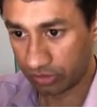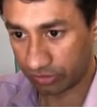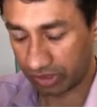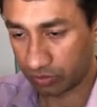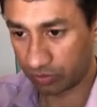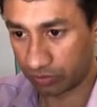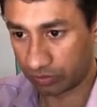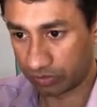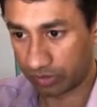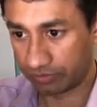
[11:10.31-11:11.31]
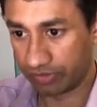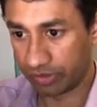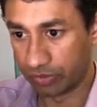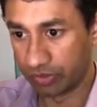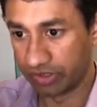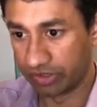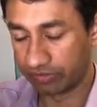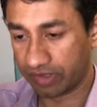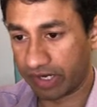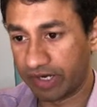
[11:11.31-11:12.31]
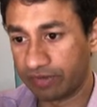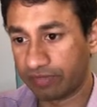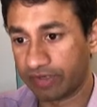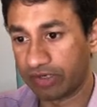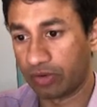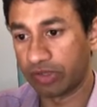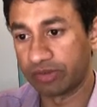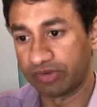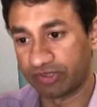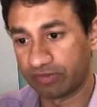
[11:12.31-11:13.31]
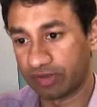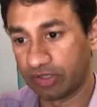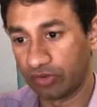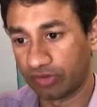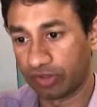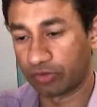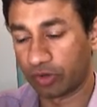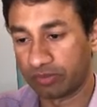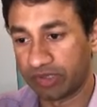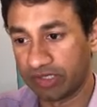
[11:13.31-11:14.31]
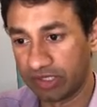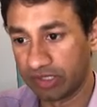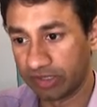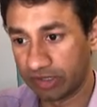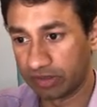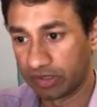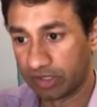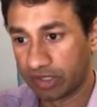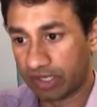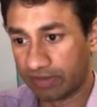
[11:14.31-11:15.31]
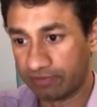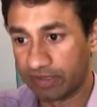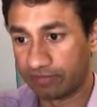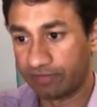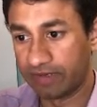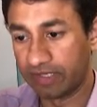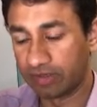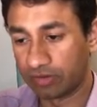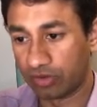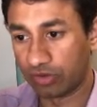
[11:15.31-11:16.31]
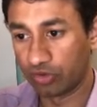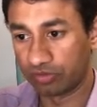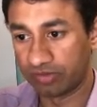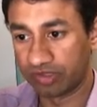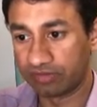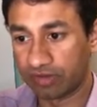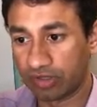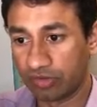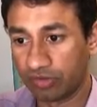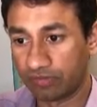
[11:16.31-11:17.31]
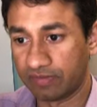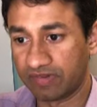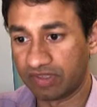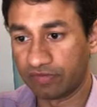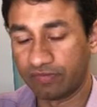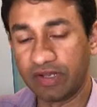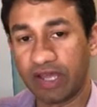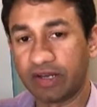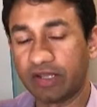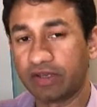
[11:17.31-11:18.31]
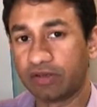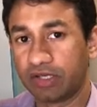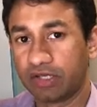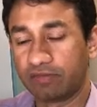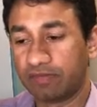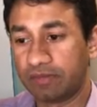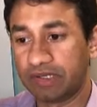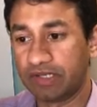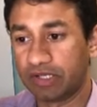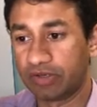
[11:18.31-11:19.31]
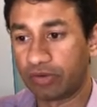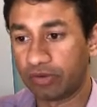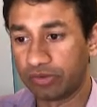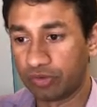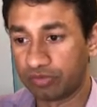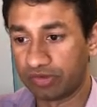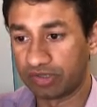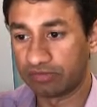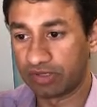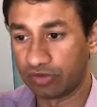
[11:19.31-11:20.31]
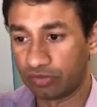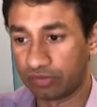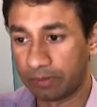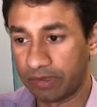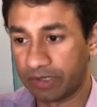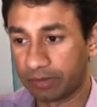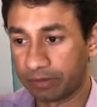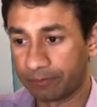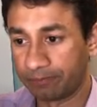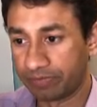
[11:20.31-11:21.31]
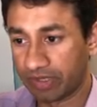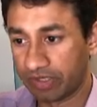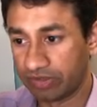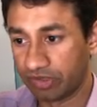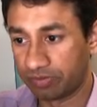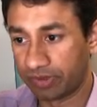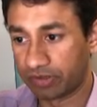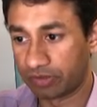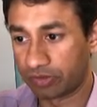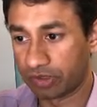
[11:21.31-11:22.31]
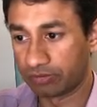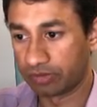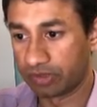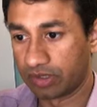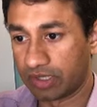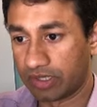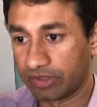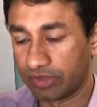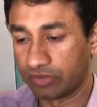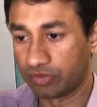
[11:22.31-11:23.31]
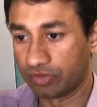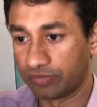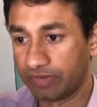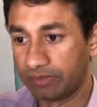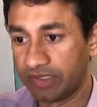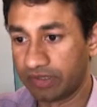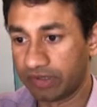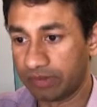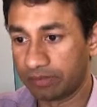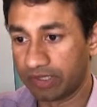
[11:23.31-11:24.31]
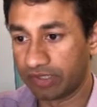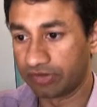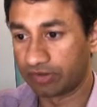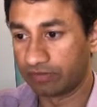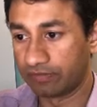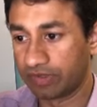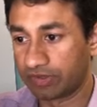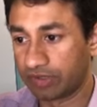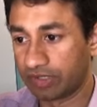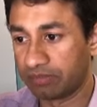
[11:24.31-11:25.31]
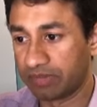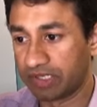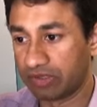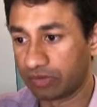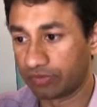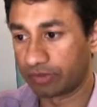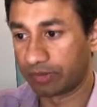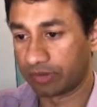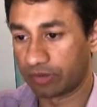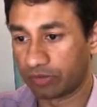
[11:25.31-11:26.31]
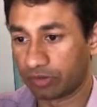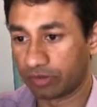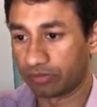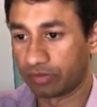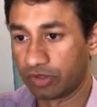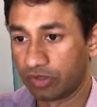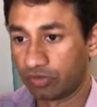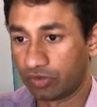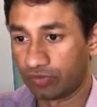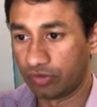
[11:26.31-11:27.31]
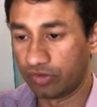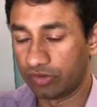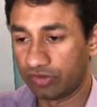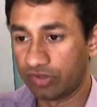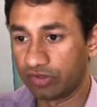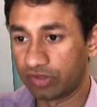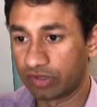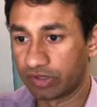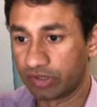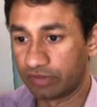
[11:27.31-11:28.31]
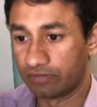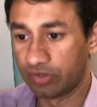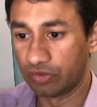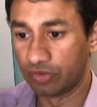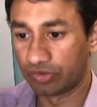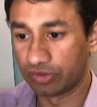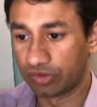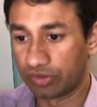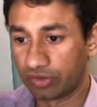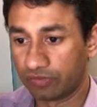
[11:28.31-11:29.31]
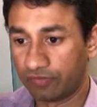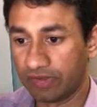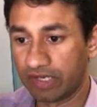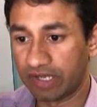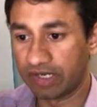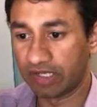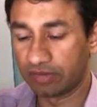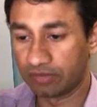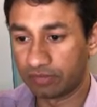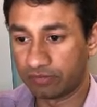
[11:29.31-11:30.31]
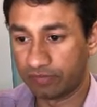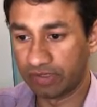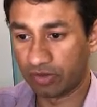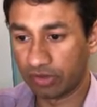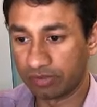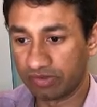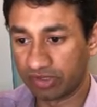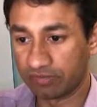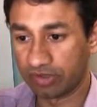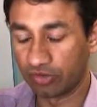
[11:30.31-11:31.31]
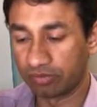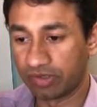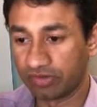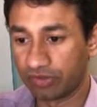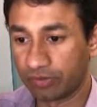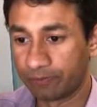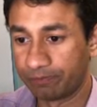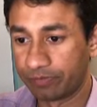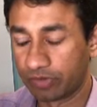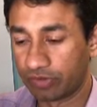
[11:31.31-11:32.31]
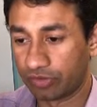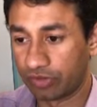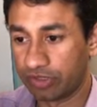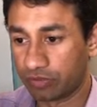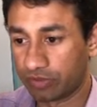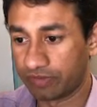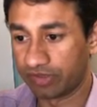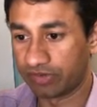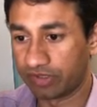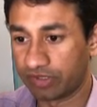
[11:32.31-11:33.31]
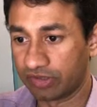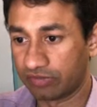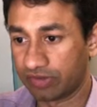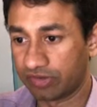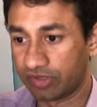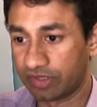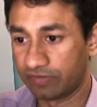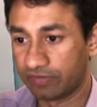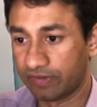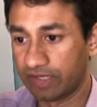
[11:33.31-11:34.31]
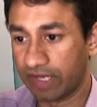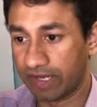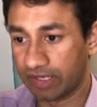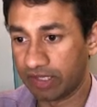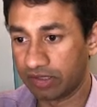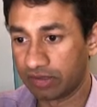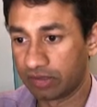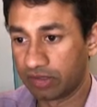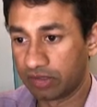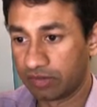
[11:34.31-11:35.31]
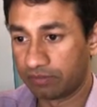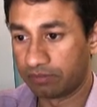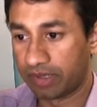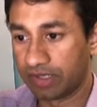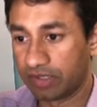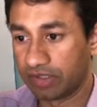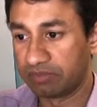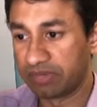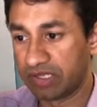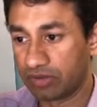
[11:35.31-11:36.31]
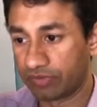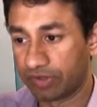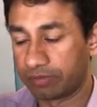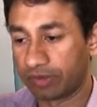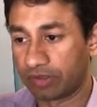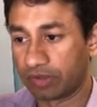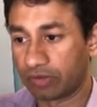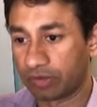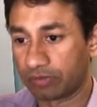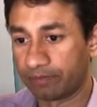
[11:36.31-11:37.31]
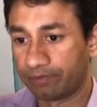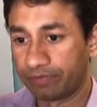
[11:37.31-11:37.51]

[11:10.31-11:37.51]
So now what we are doing is we are identifying all the missing values in the column e-learning, and we are filling all those missing values. When we say fill N A, we mean that all those missing values will be picked up in this particular column, and those will be replaced with the mean of that particular column. So if you see here, we used fill N A, fill all the missing values by zero. So here what we are saying is we are saying fill N A by the mean of that particular column.